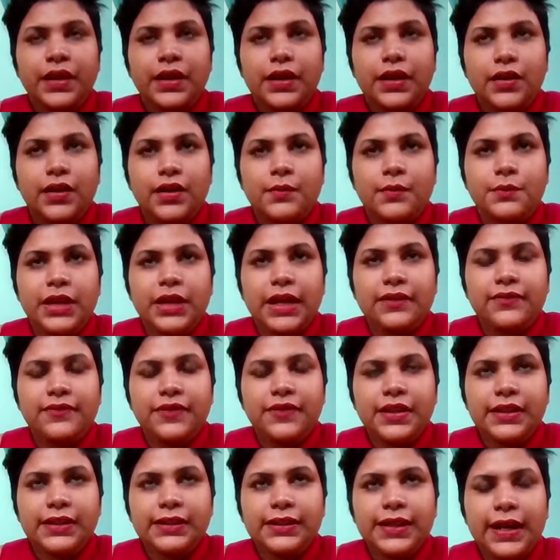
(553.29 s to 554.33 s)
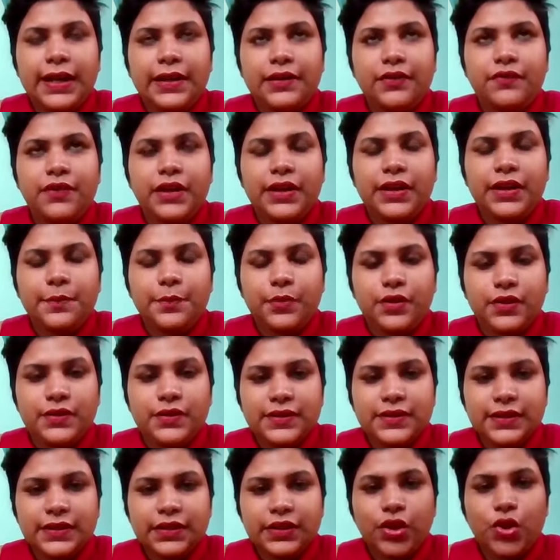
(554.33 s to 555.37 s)
I feel that when a
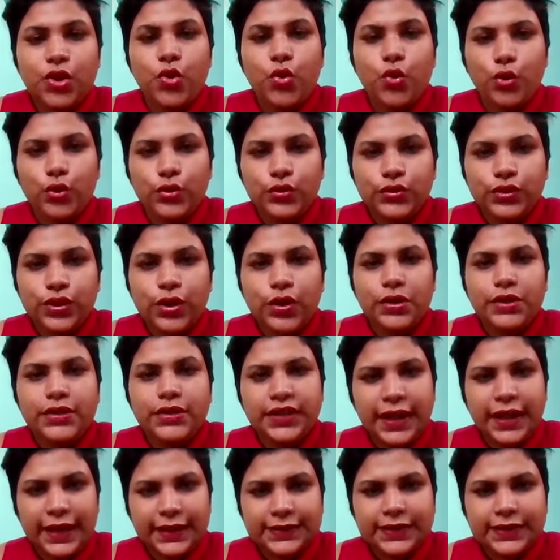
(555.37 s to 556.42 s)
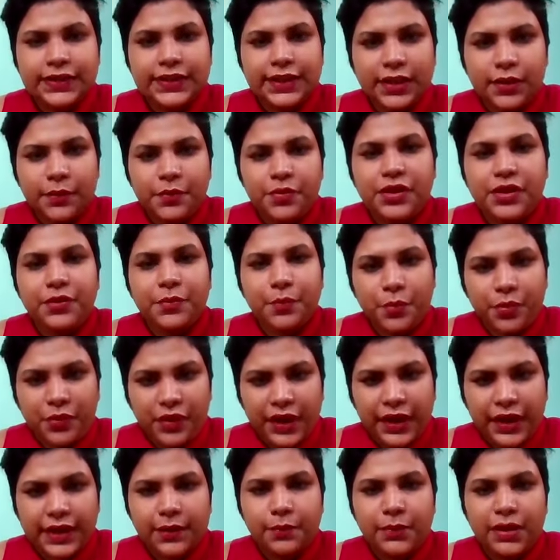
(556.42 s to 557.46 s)
person goes or takes a deliberate break,